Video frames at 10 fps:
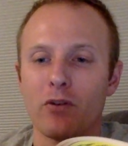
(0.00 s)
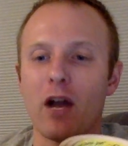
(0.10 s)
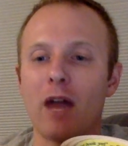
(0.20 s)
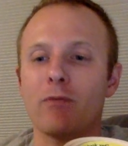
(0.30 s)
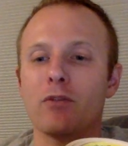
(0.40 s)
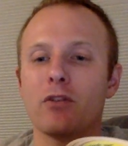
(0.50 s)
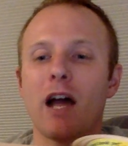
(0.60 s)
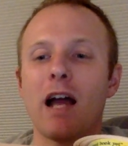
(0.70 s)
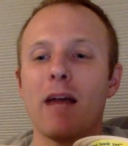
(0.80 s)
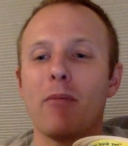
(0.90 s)
You'll have to
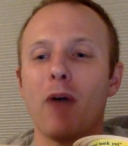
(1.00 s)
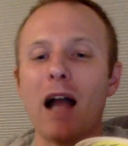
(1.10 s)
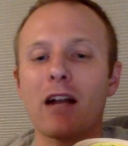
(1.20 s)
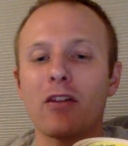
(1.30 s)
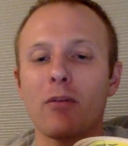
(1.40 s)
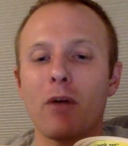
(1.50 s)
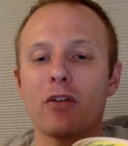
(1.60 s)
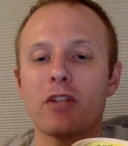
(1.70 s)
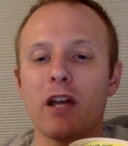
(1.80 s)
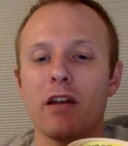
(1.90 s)
dye it black, the
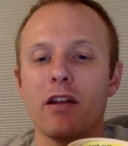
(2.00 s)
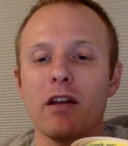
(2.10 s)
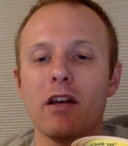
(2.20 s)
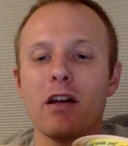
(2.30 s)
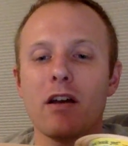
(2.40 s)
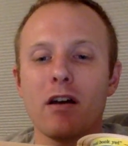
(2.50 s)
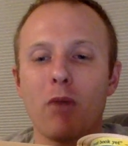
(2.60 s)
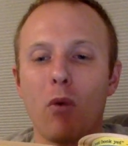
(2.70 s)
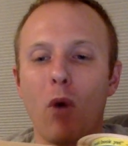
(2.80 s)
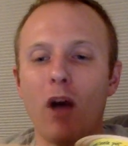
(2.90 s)
mother said. But